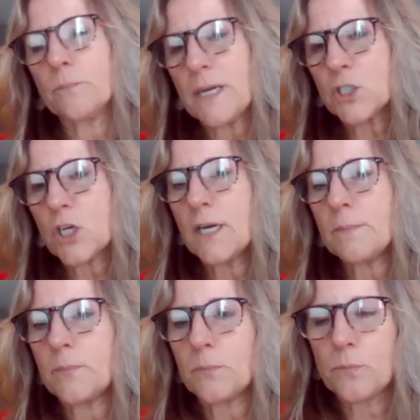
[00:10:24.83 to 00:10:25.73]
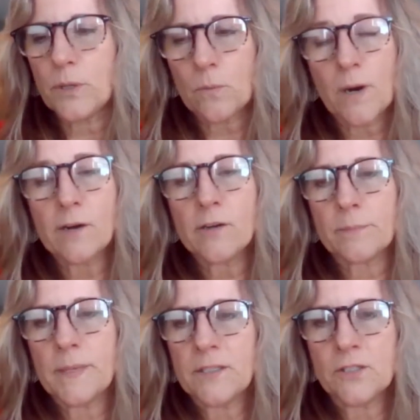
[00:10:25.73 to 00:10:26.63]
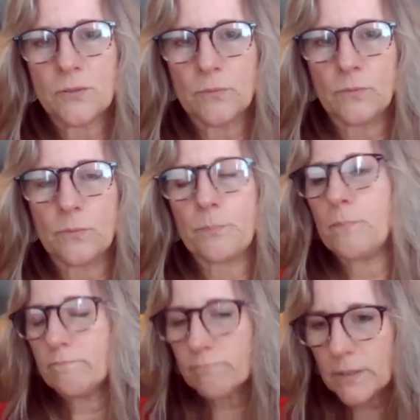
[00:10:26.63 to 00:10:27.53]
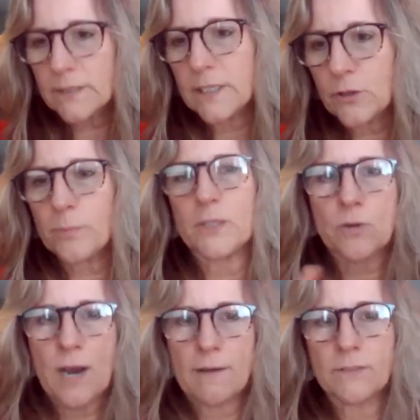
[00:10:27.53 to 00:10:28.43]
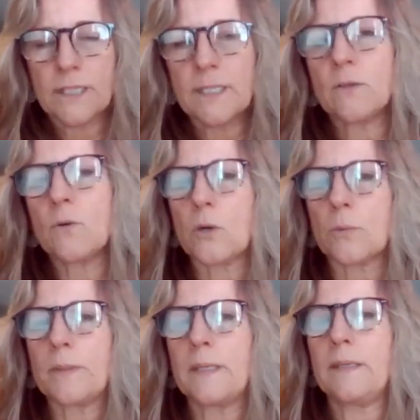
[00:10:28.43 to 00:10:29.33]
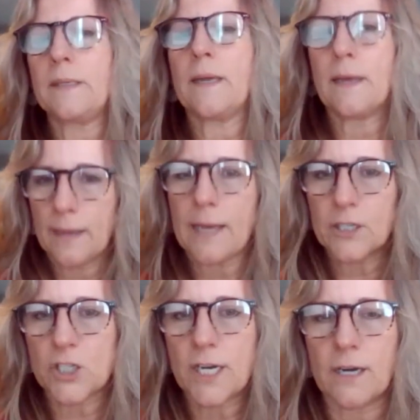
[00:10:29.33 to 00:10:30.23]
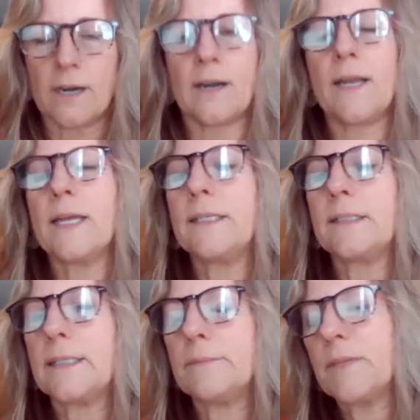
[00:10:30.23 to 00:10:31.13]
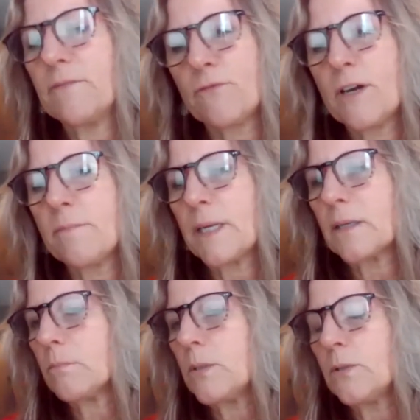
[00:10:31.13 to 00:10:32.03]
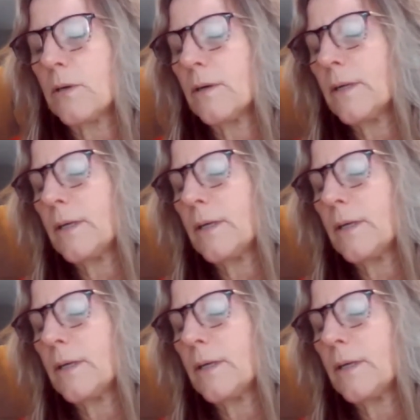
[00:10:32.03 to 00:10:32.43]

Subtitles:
My job required me to either be traveling or be at a chair and in front of my computer.